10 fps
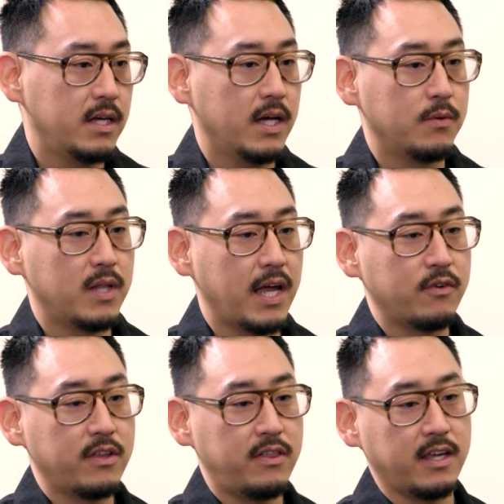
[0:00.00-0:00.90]
Yeah, well,
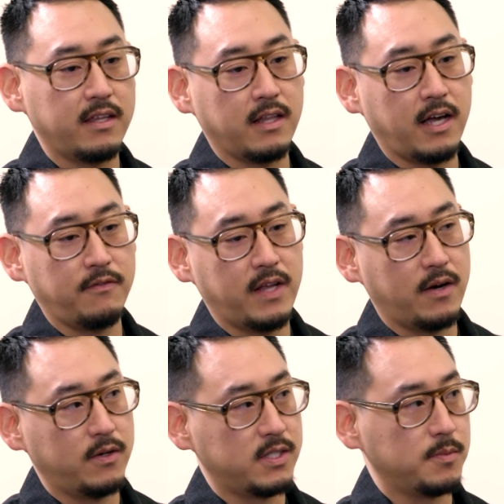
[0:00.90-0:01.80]
everything in life
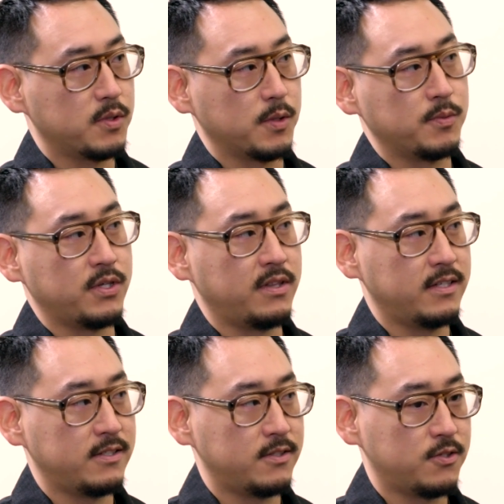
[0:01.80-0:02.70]
now is subscription.
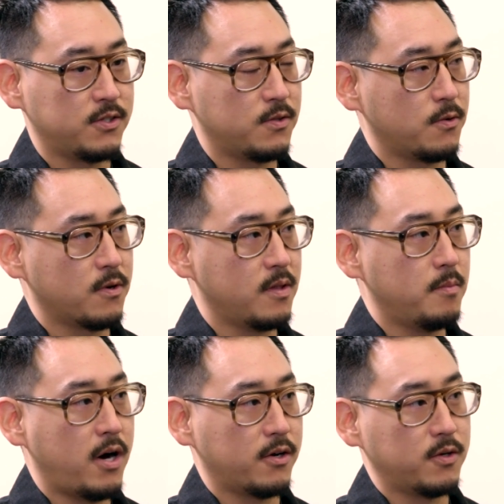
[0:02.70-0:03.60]
This is just sort of the
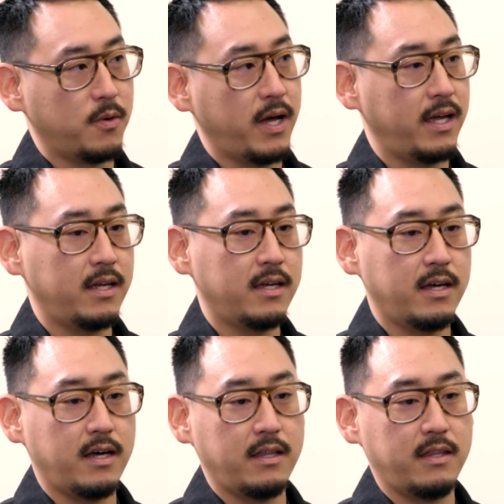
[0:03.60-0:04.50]
modern way,
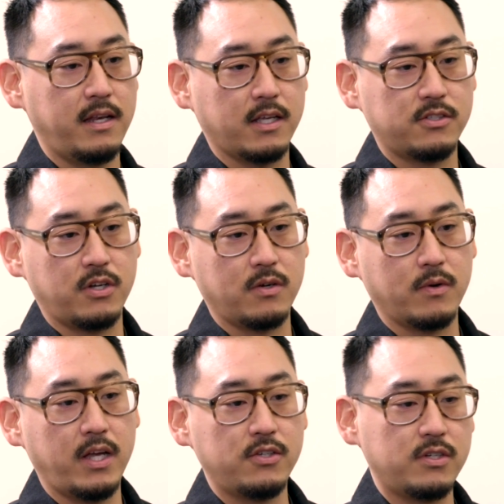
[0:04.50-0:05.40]
uh, the next
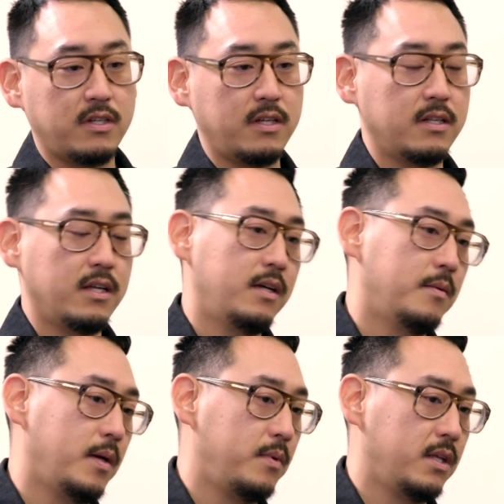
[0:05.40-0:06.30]
generation, and
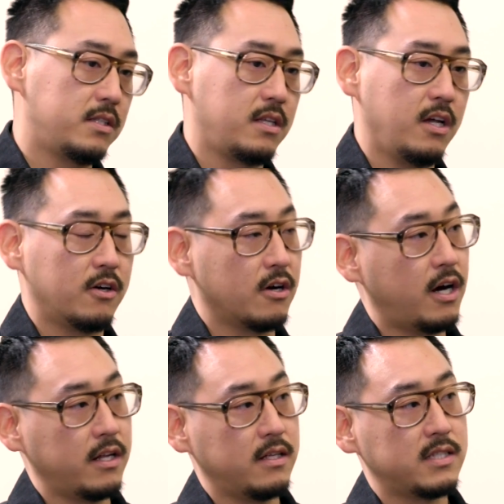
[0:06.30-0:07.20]
maybe it's a younger
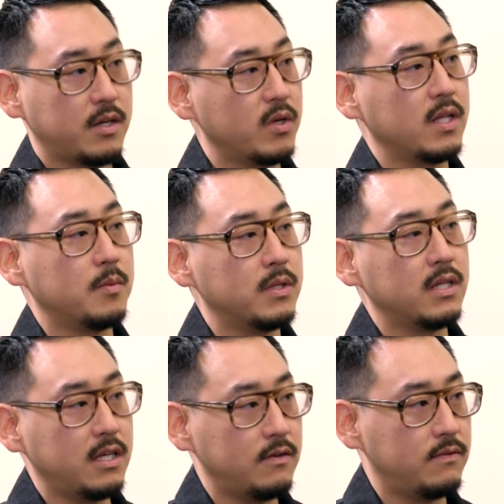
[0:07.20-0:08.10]
audience. They really
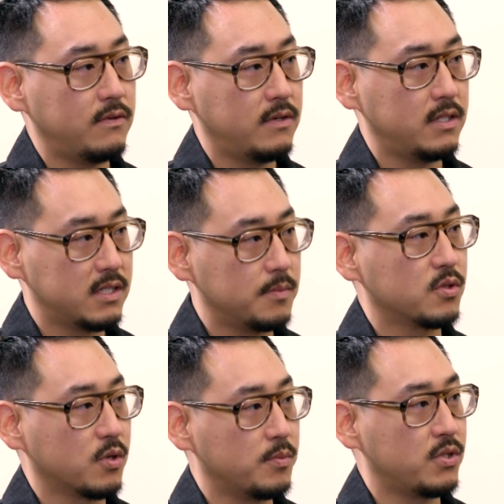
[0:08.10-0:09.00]
believe in
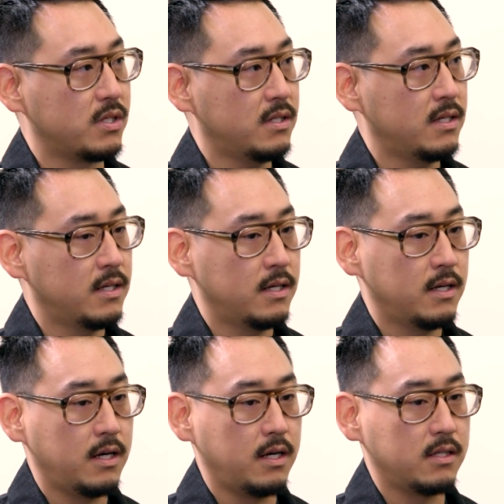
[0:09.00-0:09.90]
subscription.
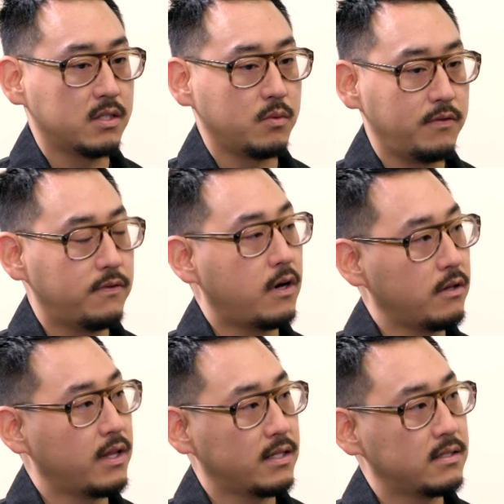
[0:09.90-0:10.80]
Right. Uh, so we
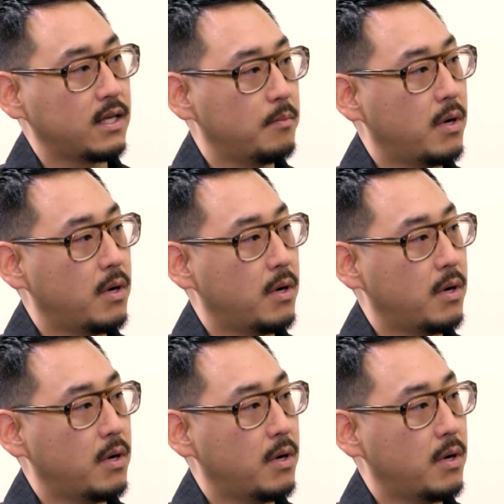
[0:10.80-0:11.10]
follow that same